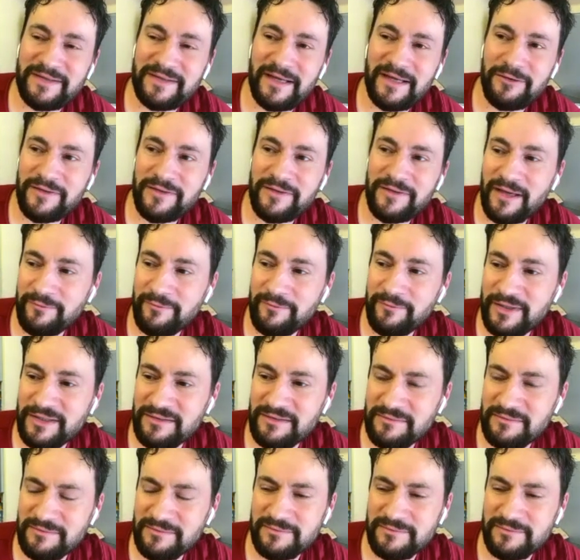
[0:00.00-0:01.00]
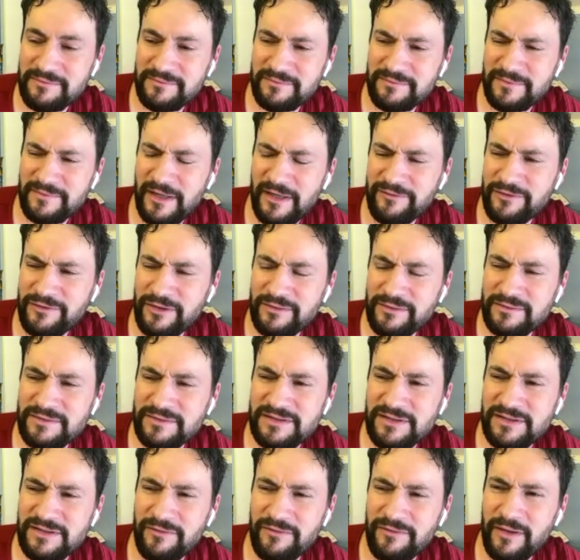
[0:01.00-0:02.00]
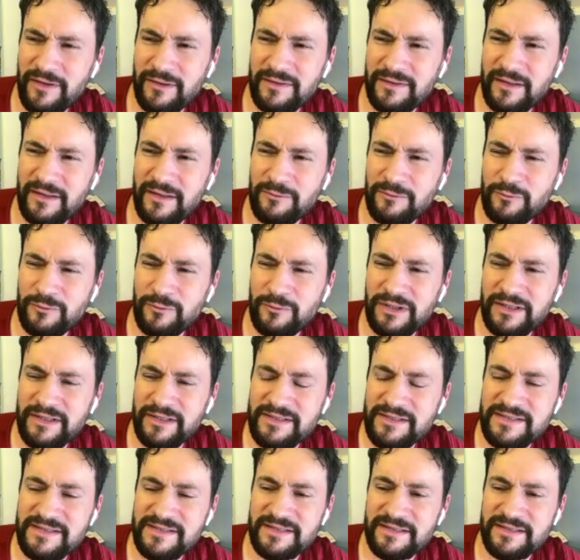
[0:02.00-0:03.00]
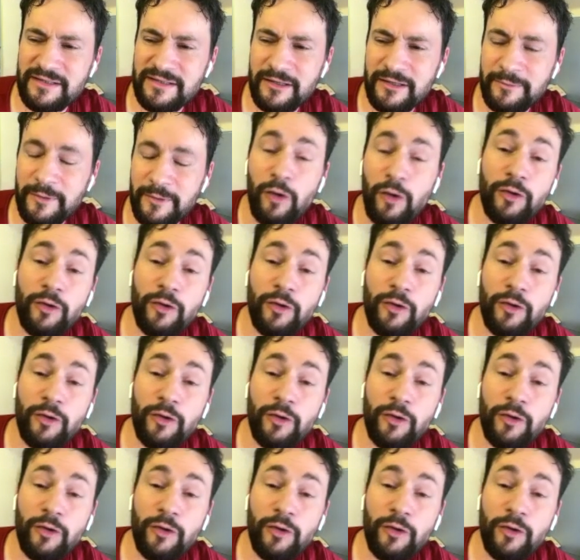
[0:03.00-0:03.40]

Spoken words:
But I don't think I've done stuff that really scared.